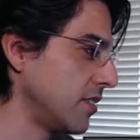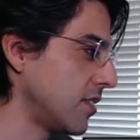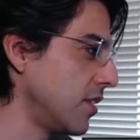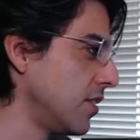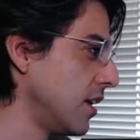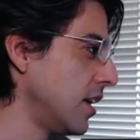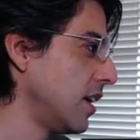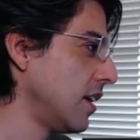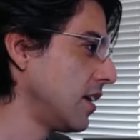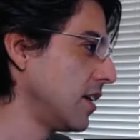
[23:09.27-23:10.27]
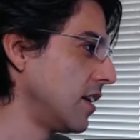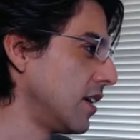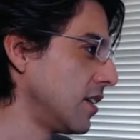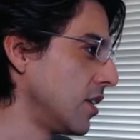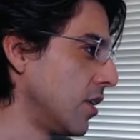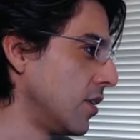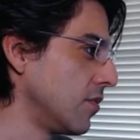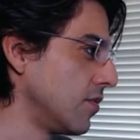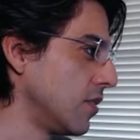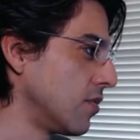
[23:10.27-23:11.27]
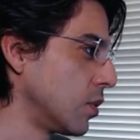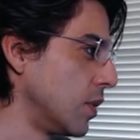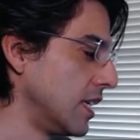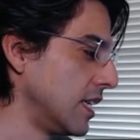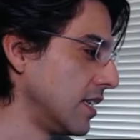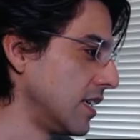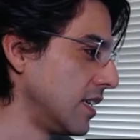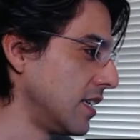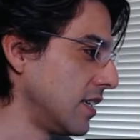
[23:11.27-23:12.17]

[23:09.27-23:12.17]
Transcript: So, uh, you know, if if you're willing to